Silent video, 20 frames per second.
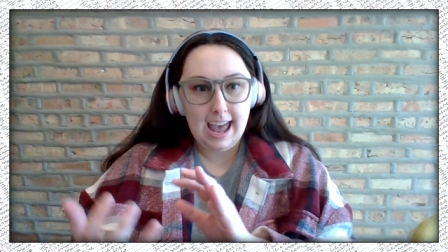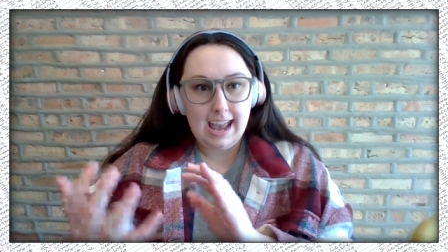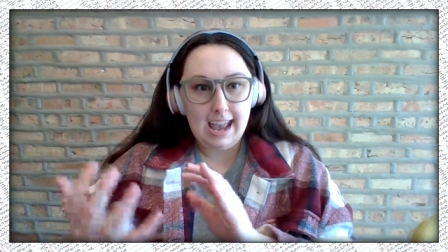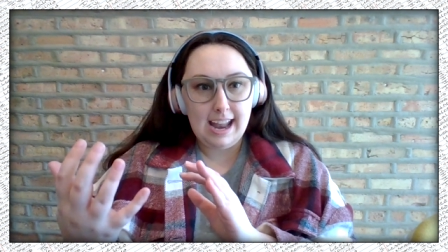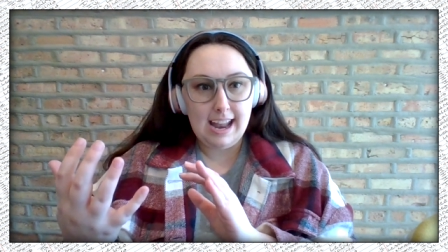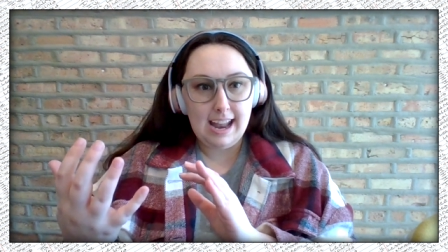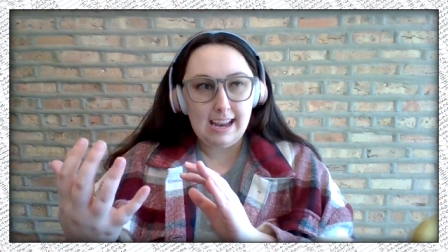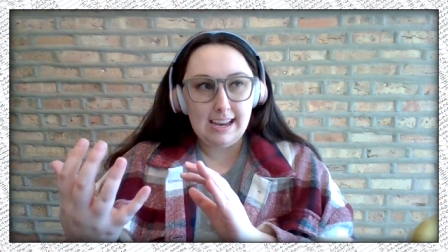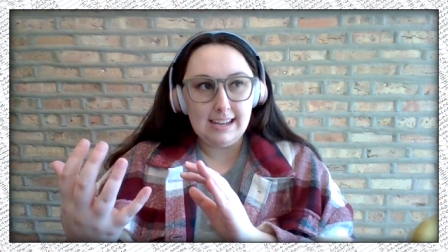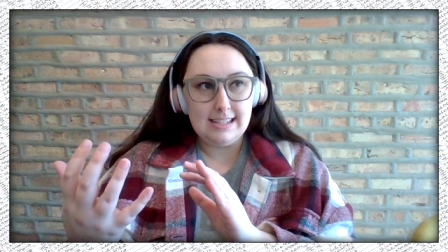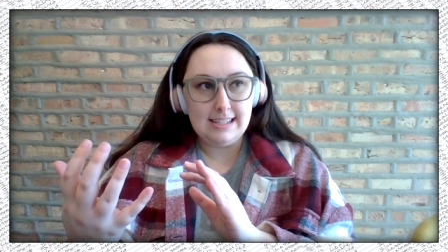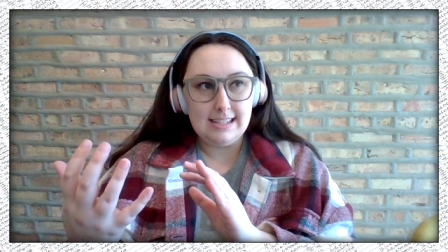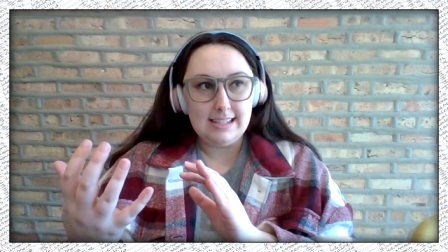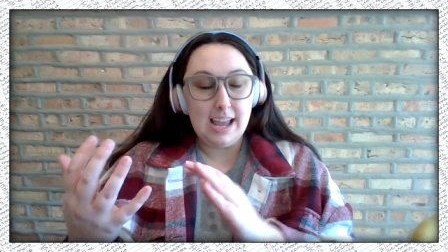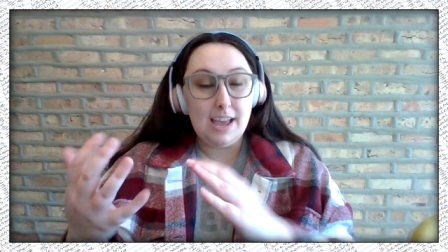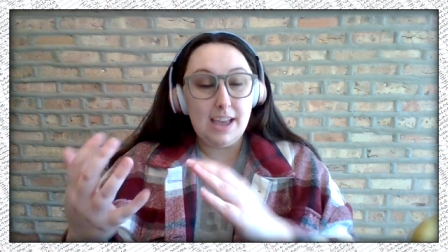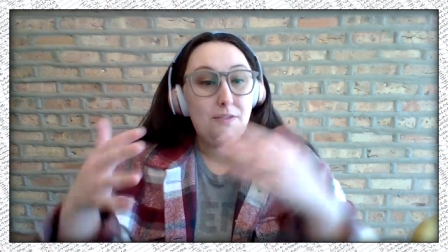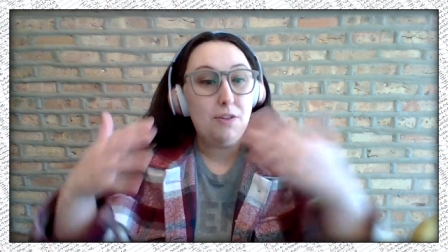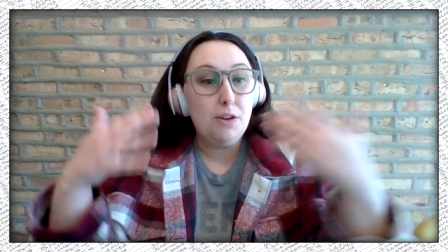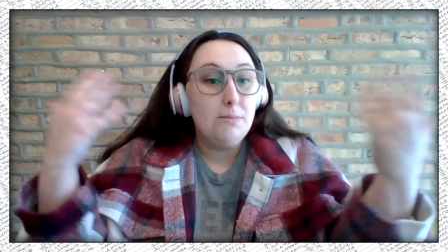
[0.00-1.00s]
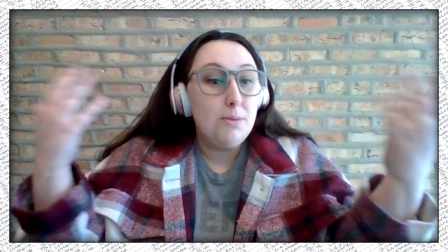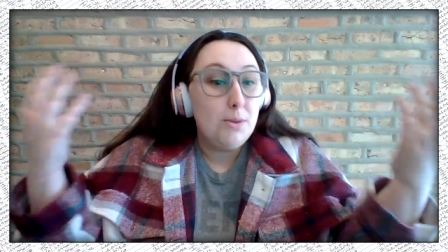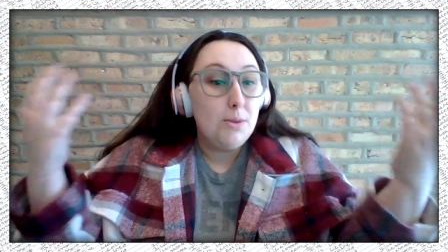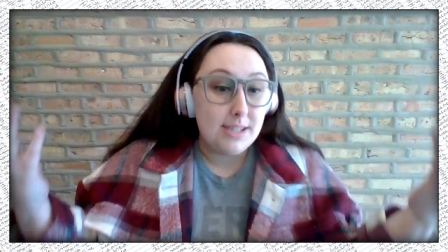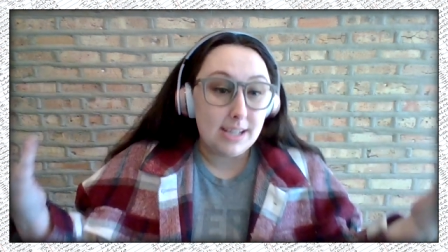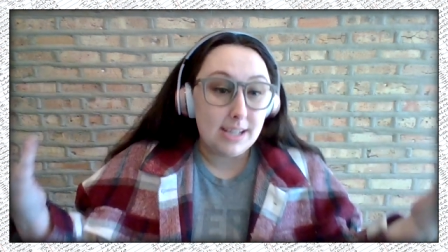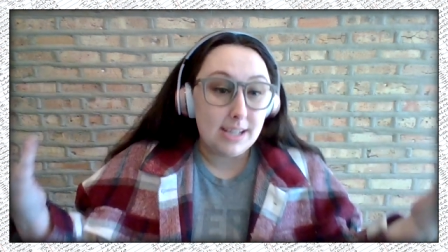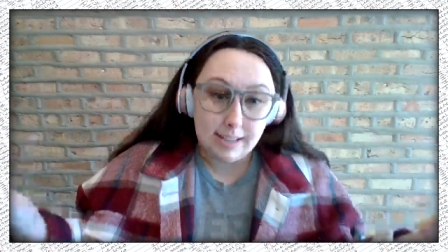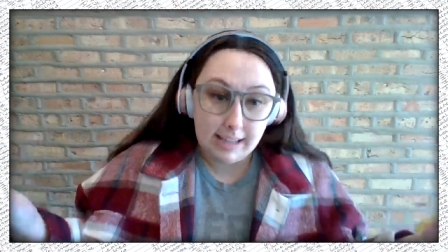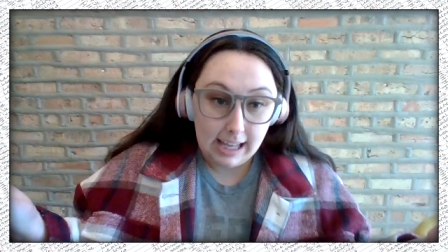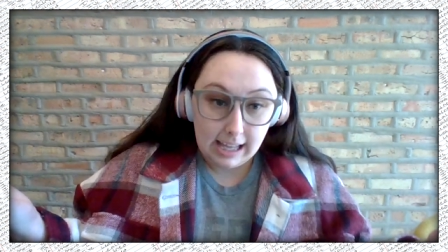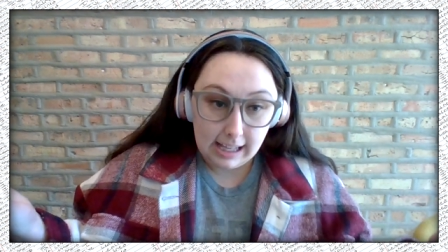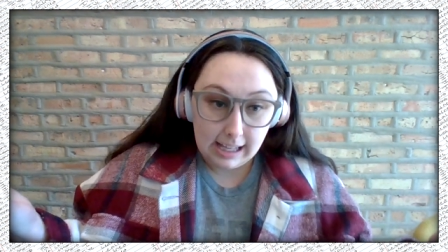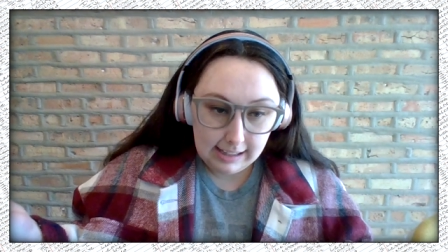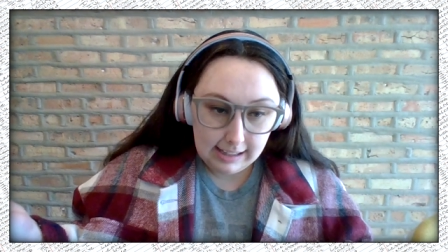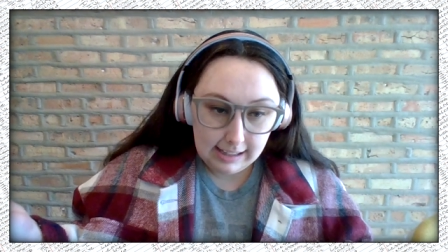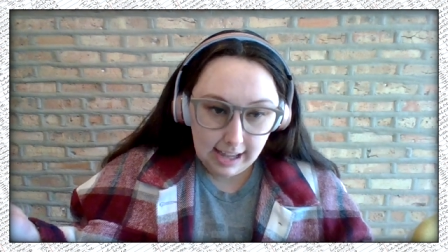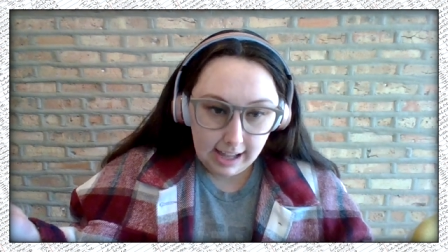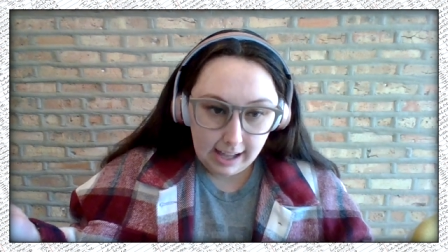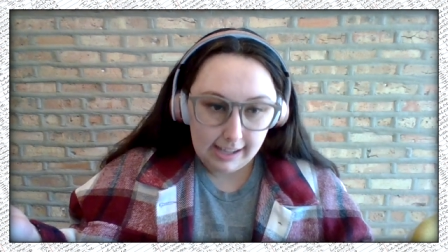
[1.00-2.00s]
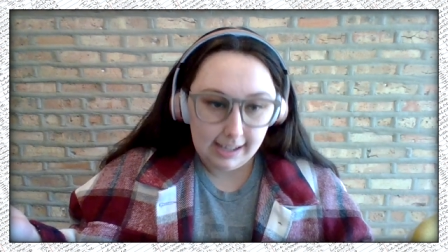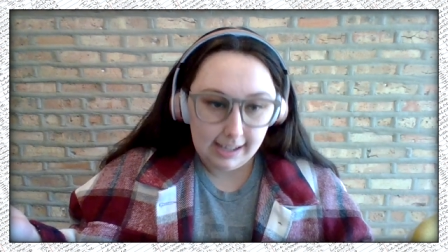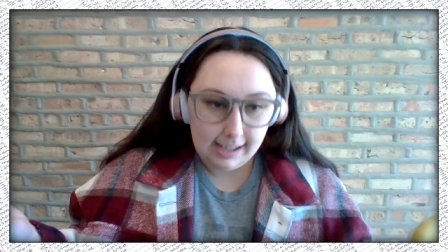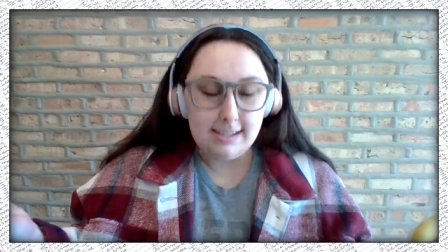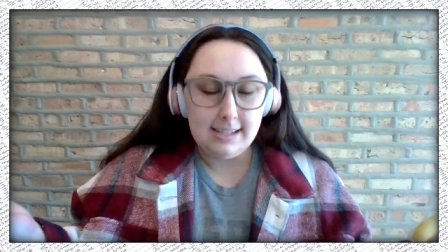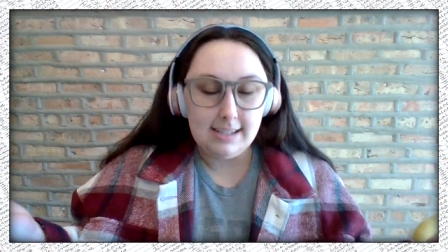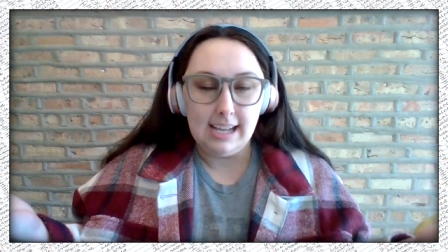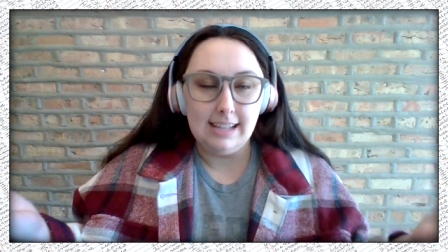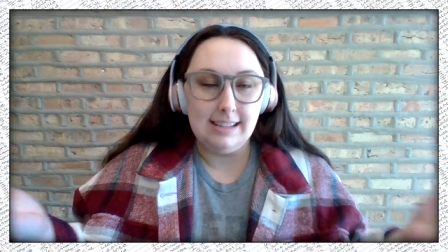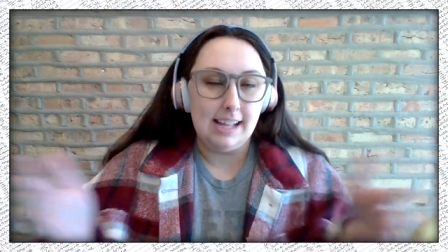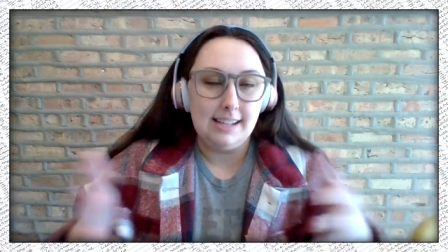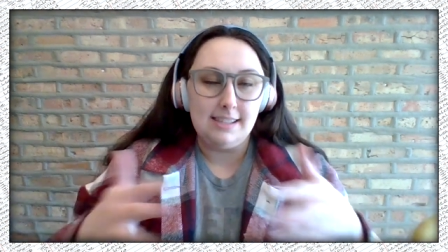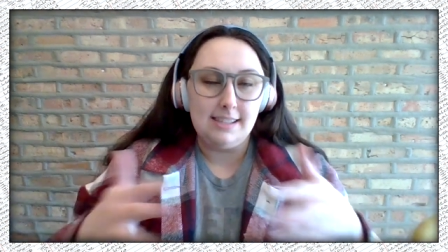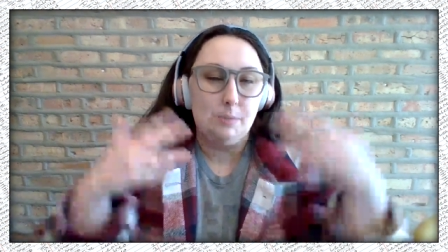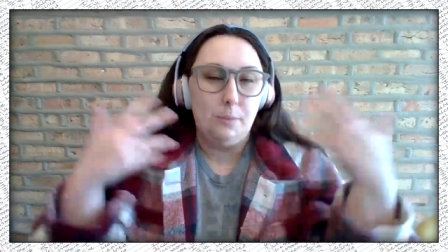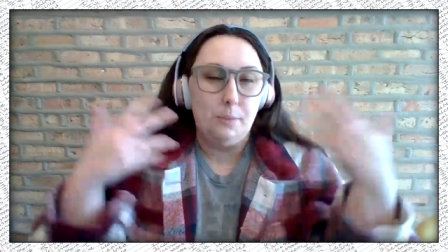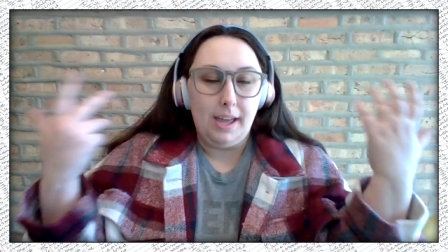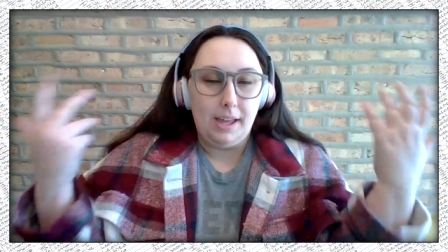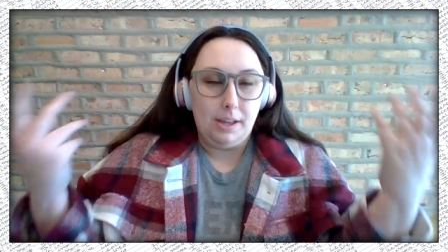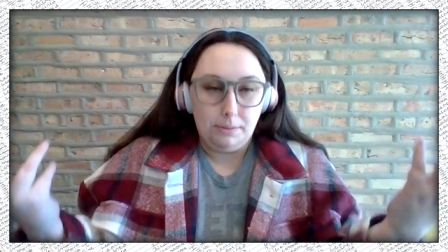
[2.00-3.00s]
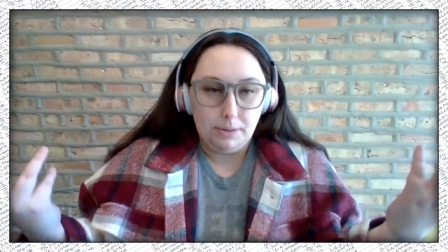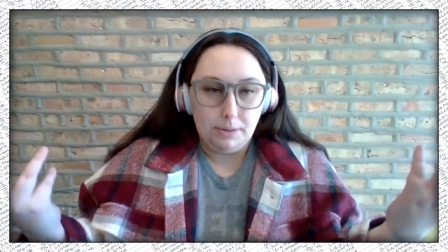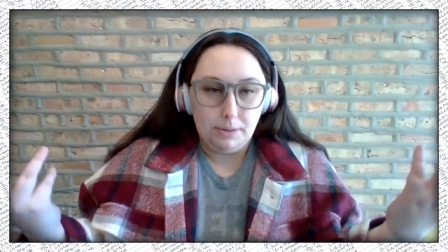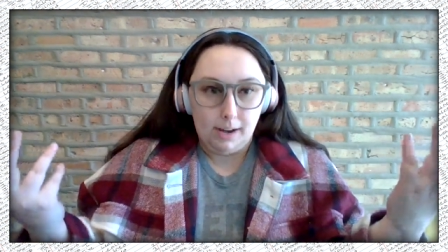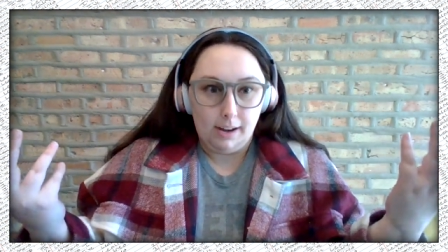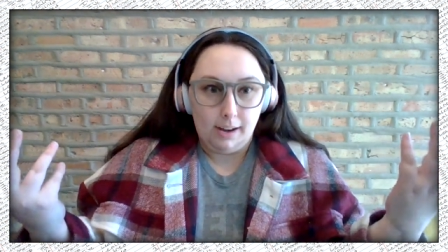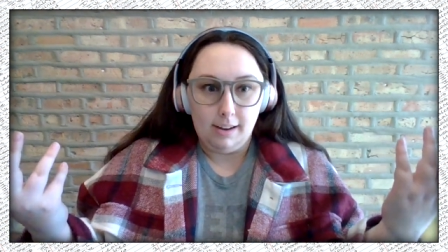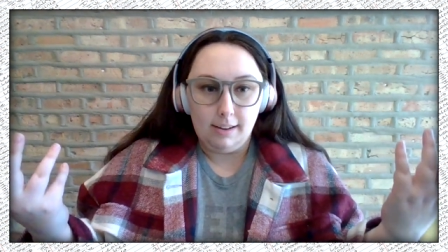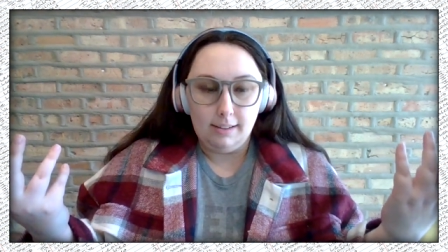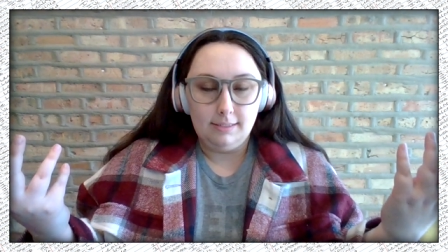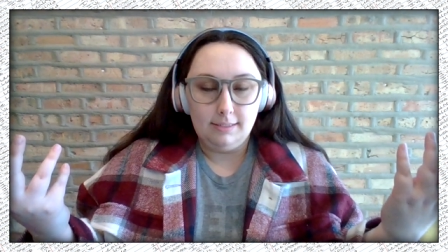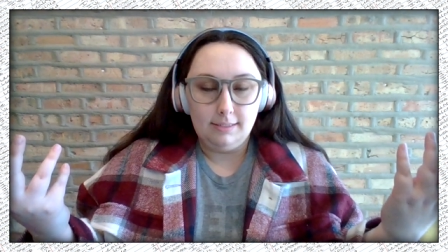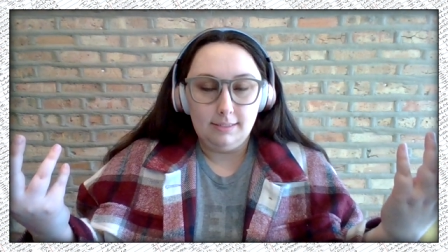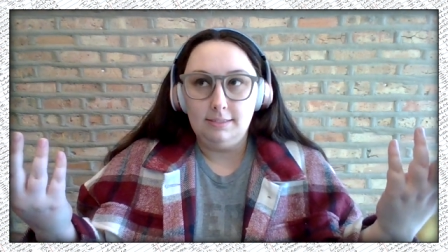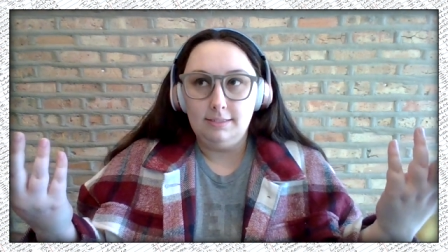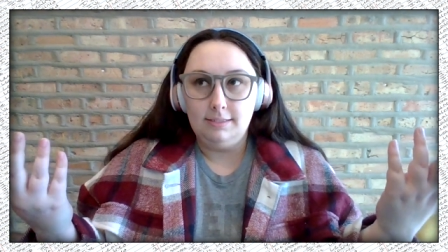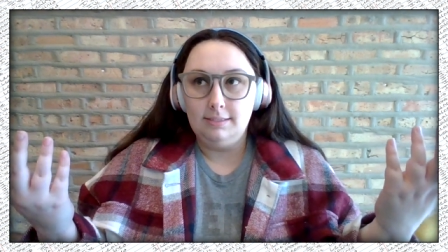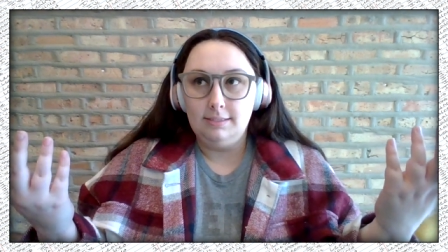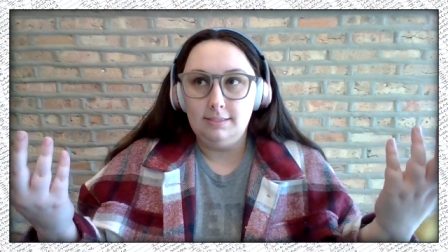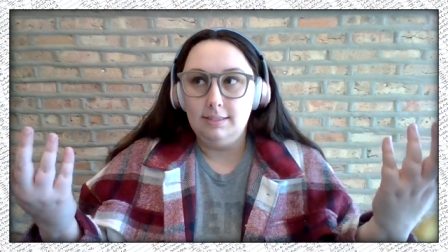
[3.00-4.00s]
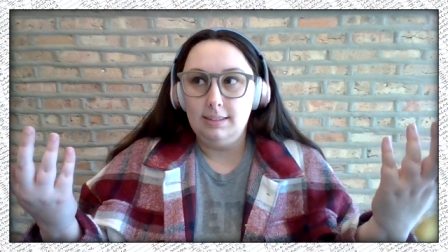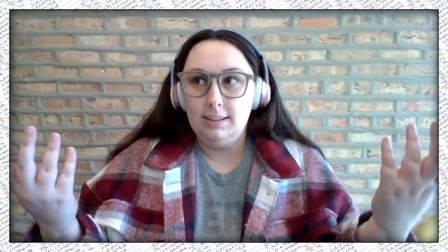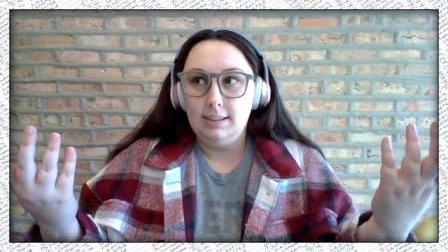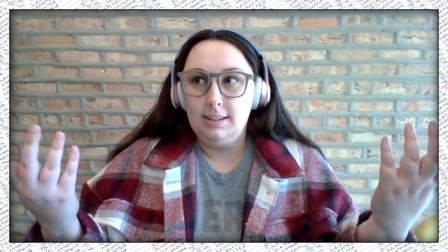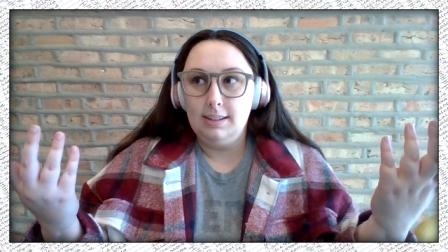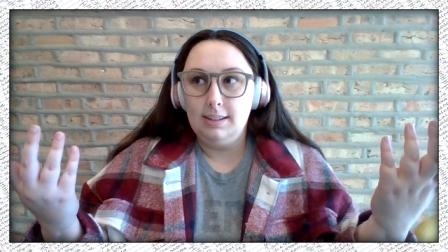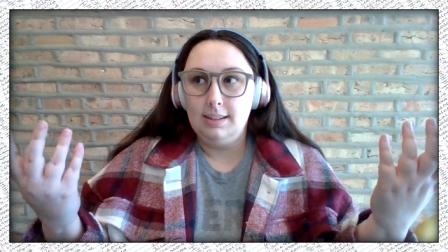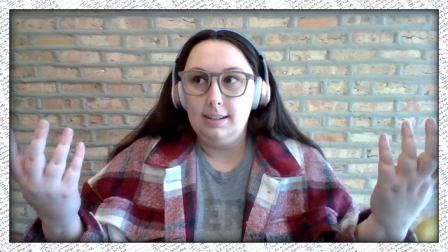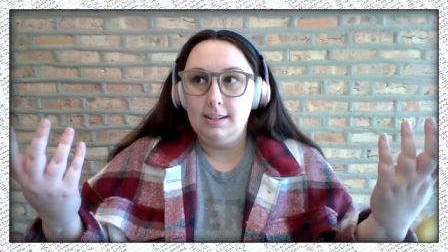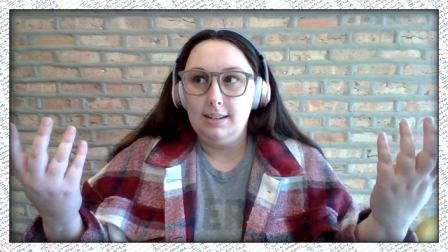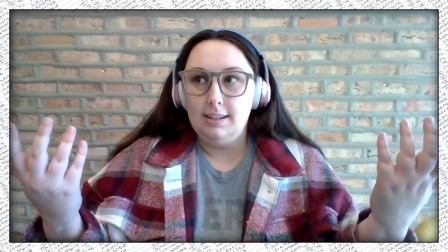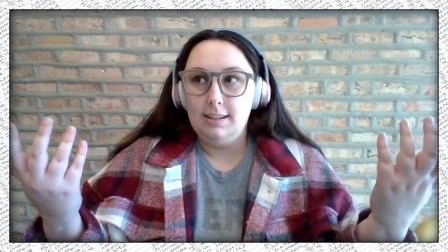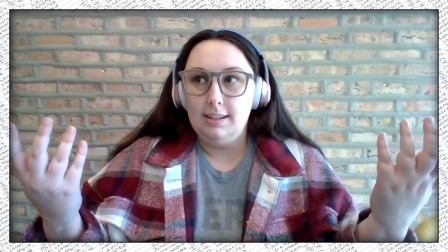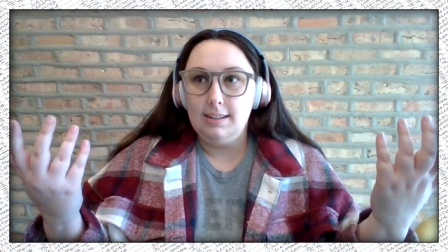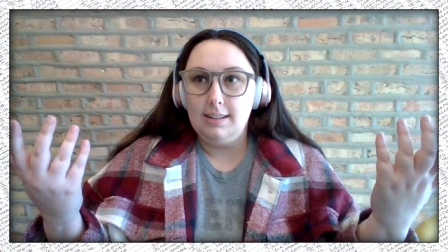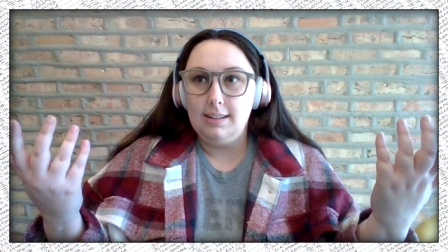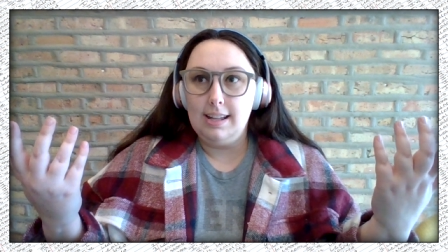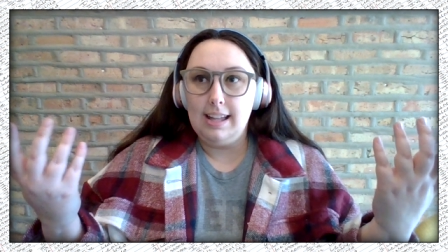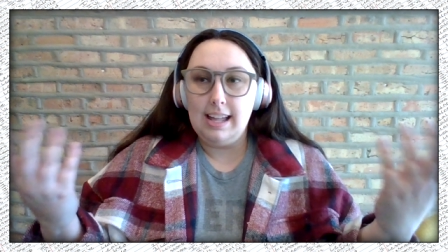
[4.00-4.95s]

And if you're musically inclined, and that's the way you learn, right?